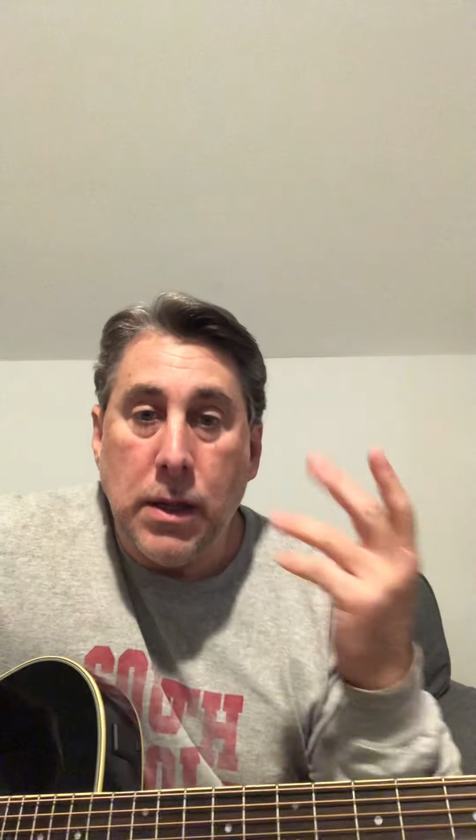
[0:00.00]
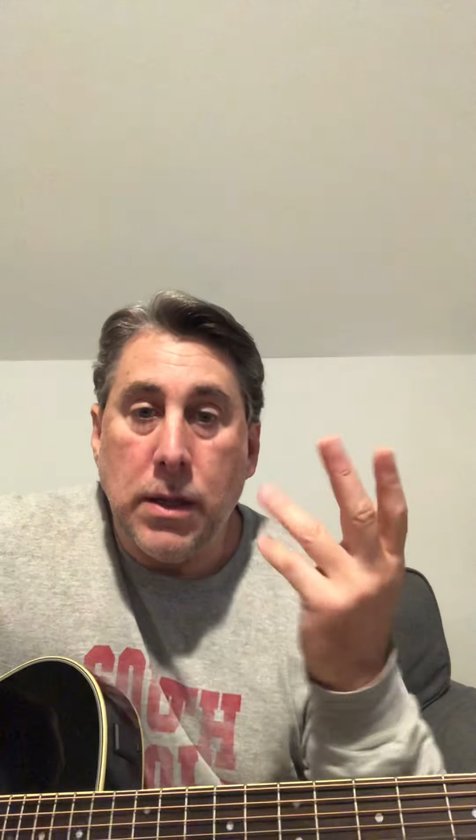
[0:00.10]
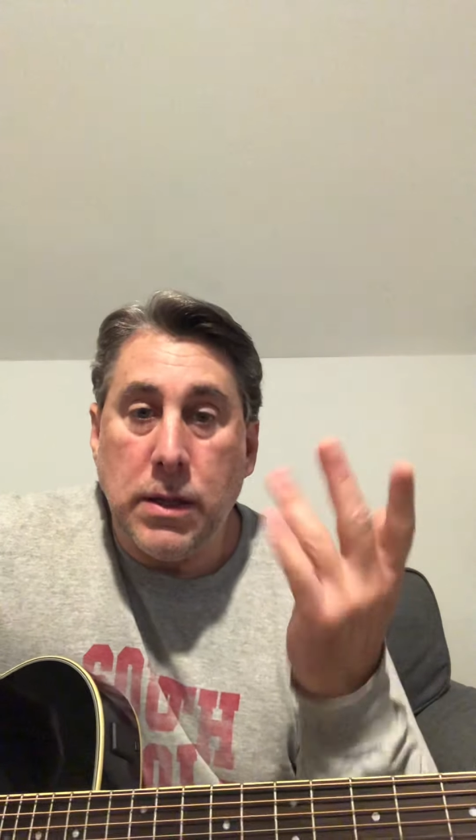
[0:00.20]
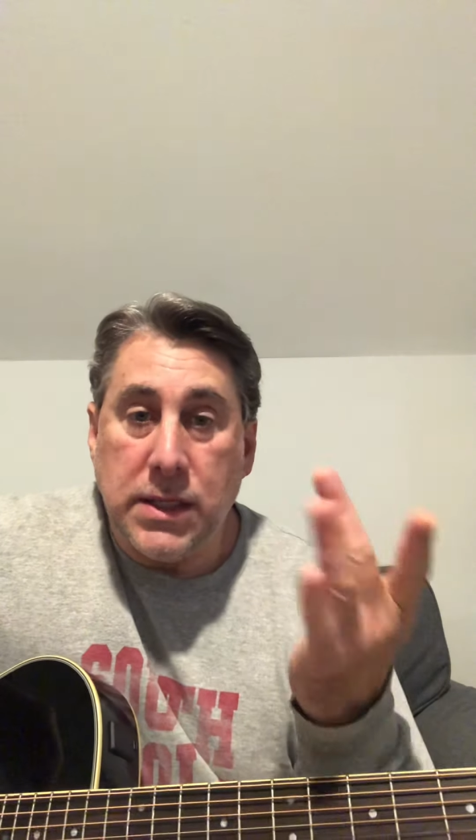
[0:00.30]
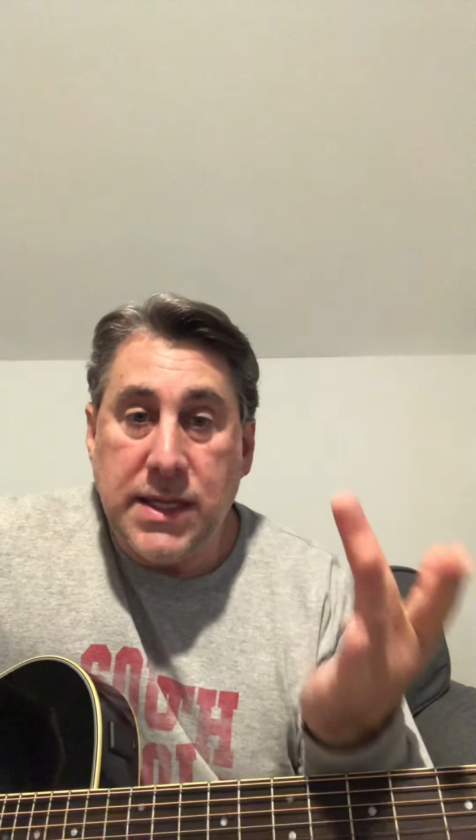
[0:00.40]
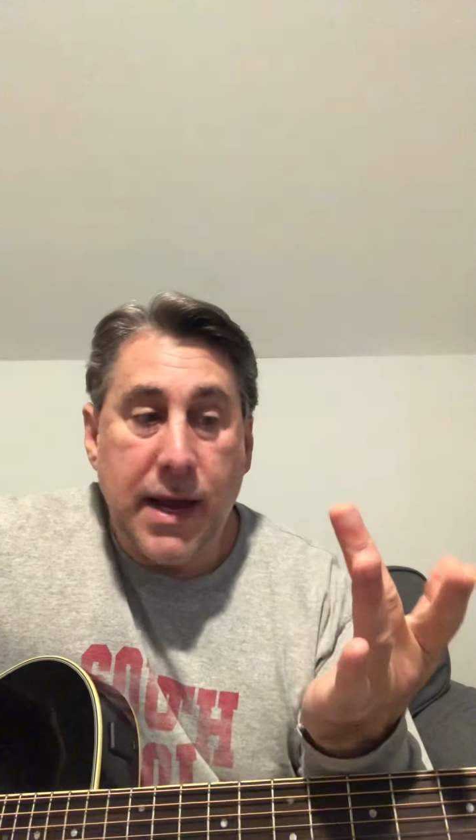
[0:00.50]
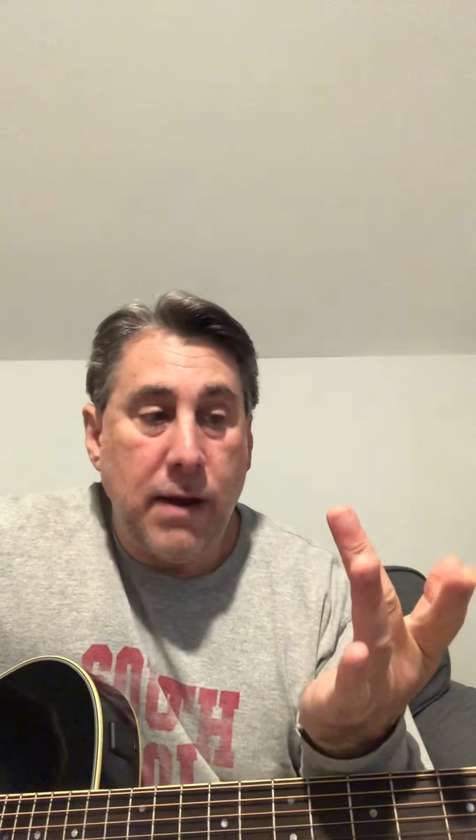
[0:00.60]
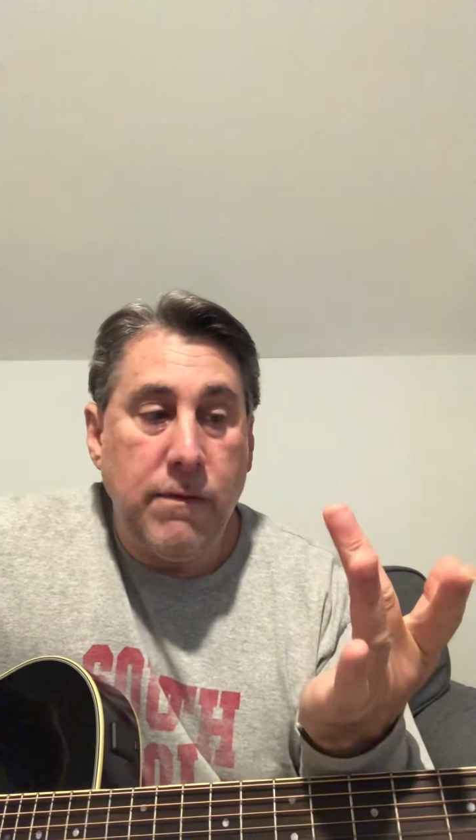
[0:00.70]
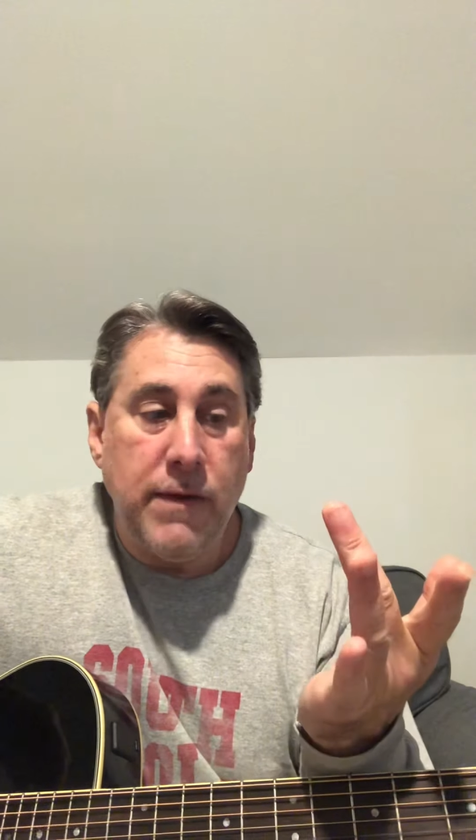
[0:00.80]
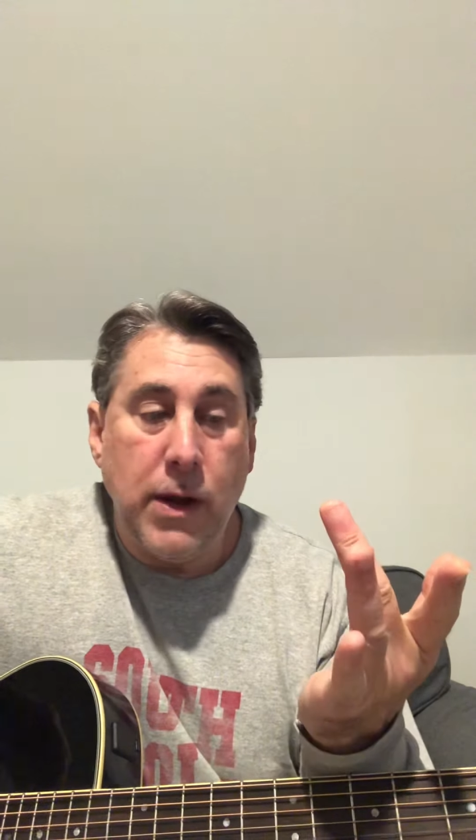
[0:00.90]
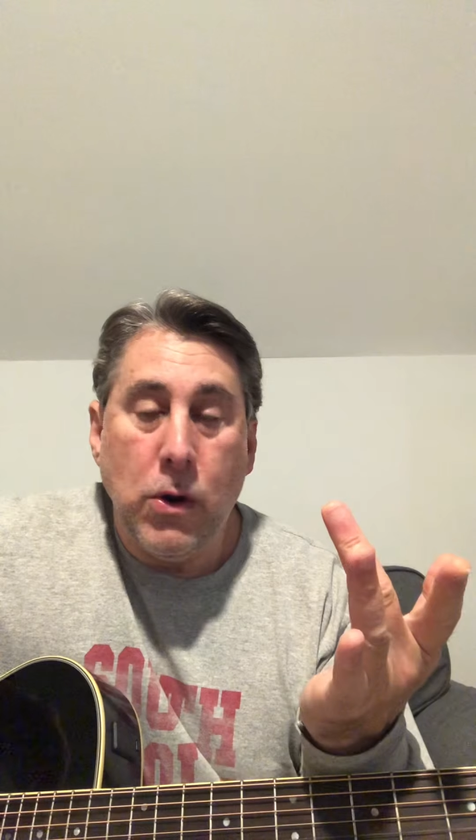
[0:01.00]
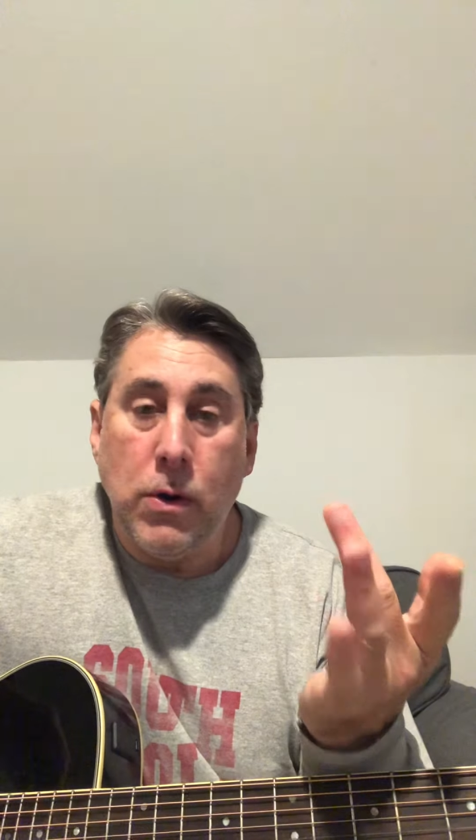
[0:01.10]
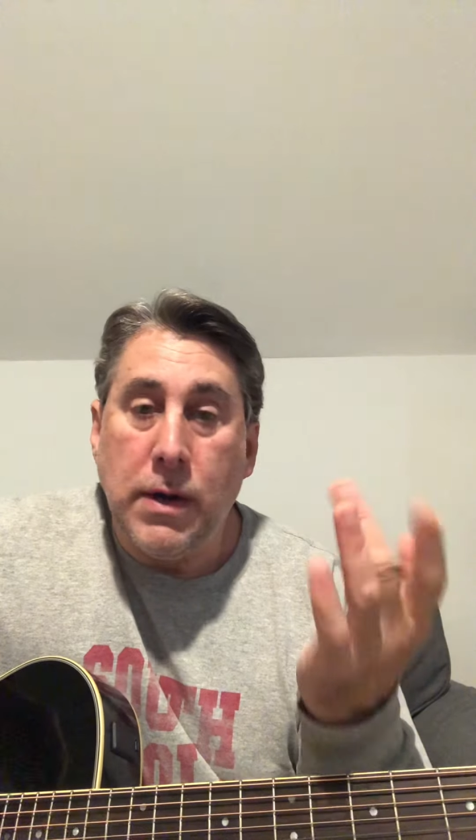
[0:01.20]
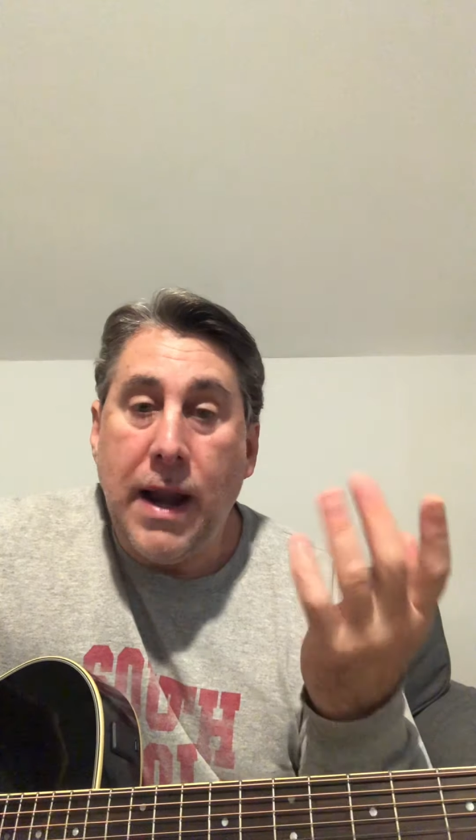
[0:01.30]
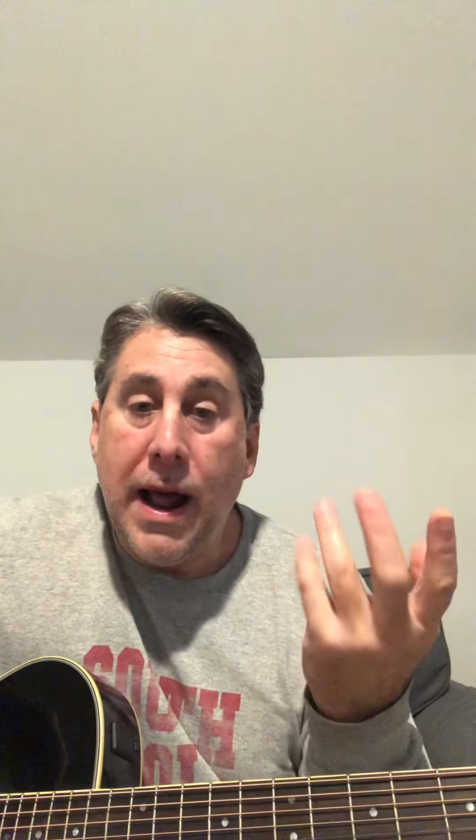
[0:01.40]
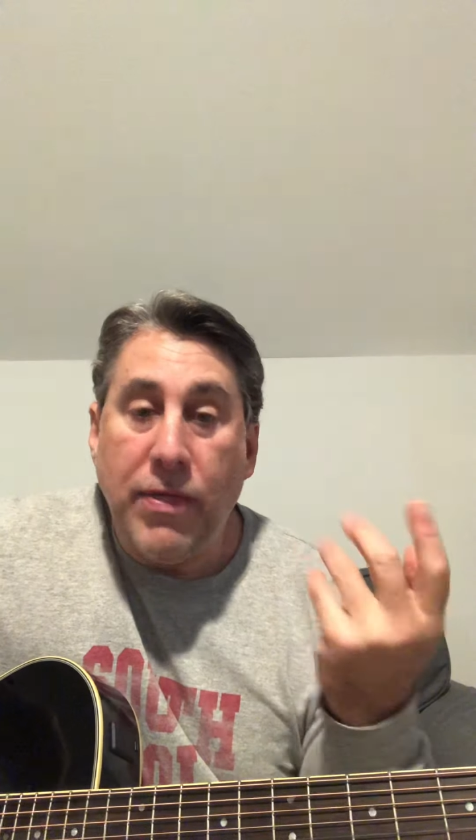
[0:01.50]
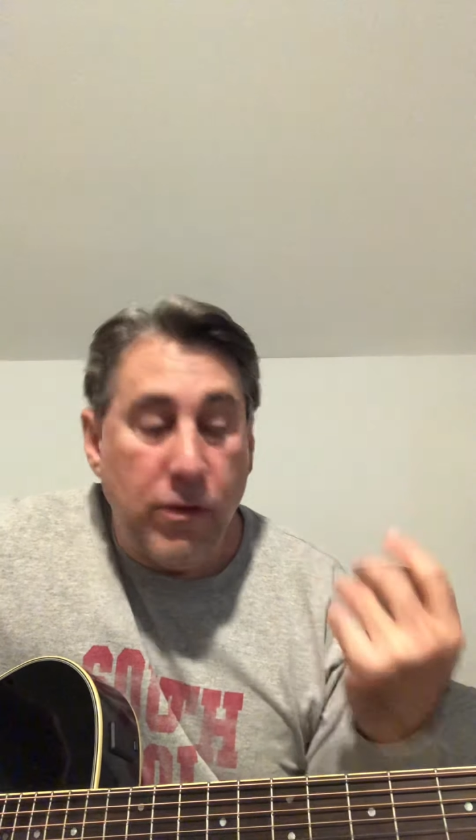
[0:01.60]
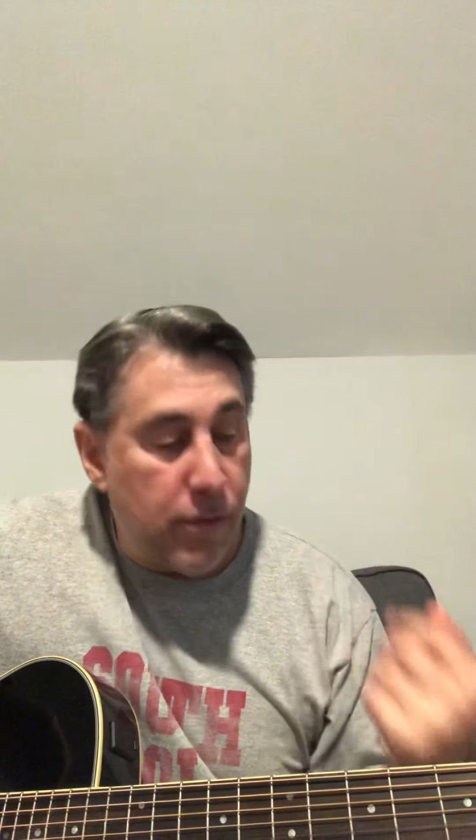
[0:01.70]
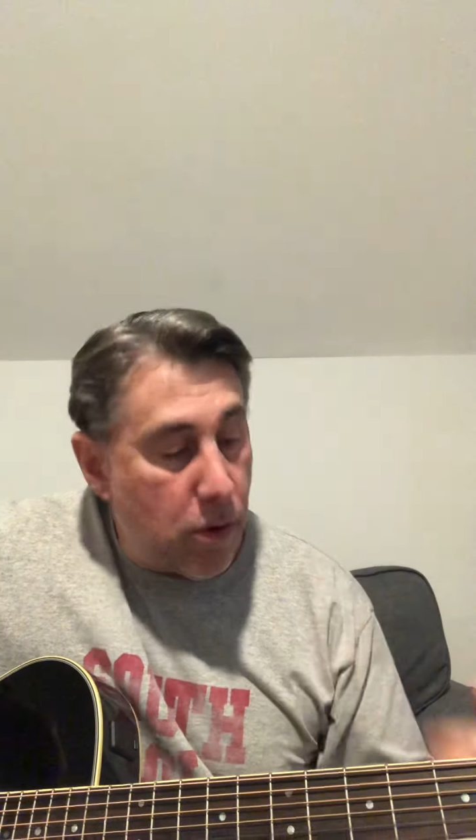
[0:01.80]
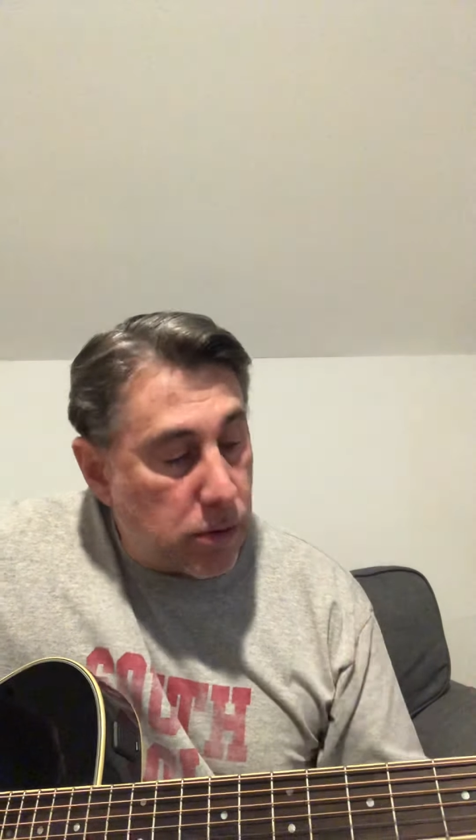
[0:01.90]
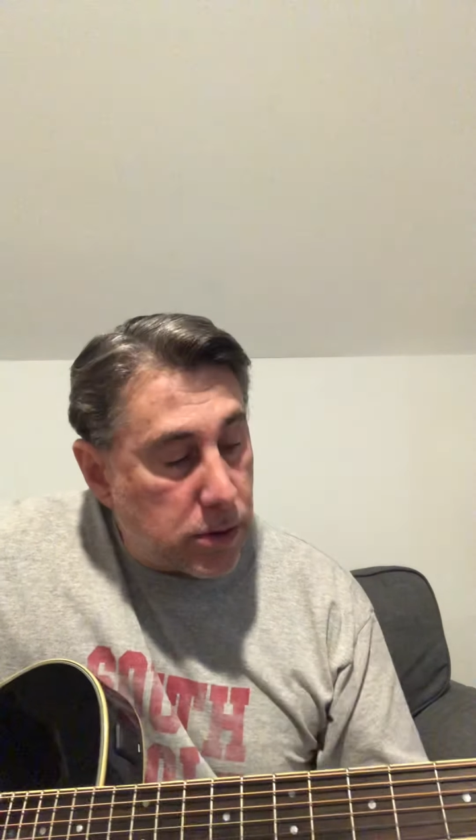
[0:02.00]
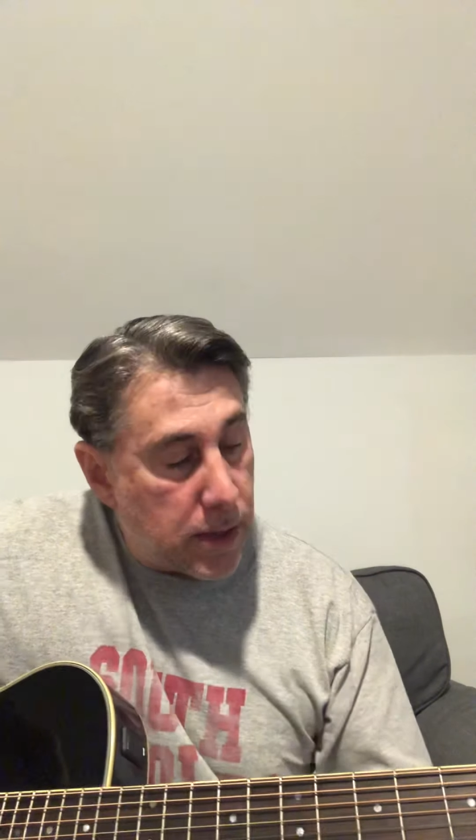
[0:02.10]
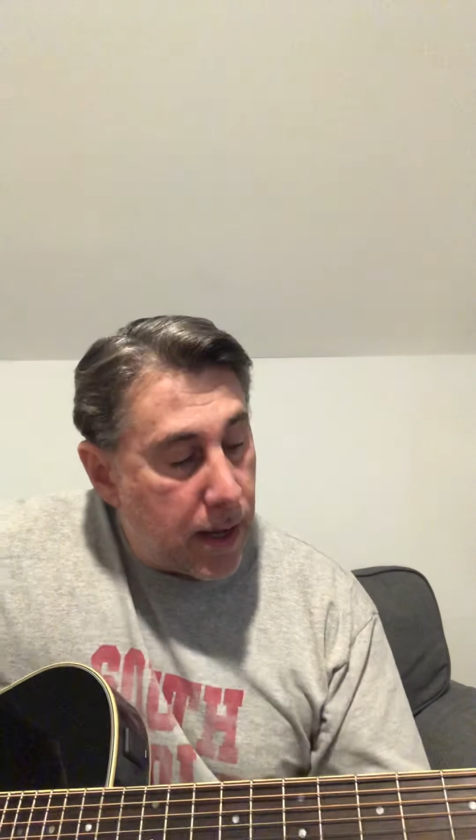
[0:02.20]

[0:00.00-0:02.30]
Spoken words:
the 2nd finger, not the 1st.